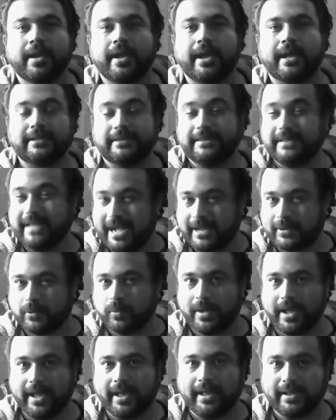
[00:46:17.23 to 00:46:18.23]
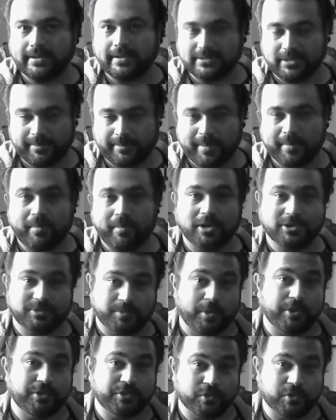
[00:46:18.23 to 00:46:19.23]
and that way it's going to be much
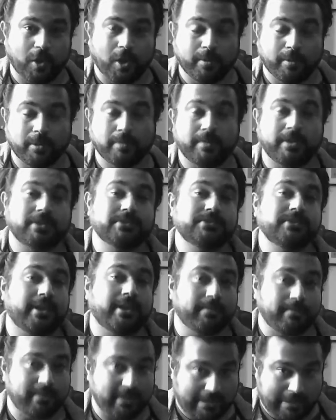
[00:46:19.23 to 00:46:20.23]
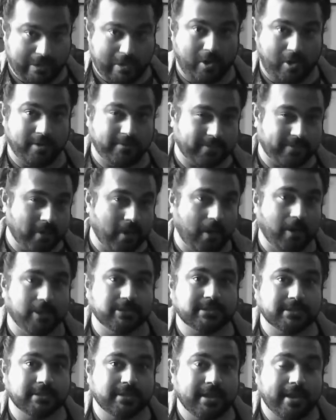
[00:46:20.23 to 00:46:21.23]
more enjoyable because you can play a lot of
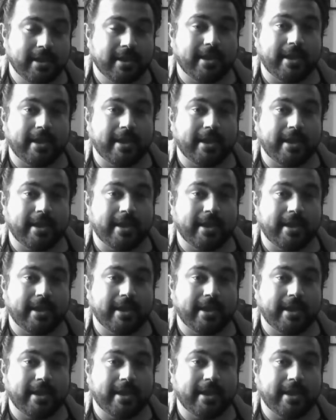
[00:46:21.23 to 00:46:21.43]
chords.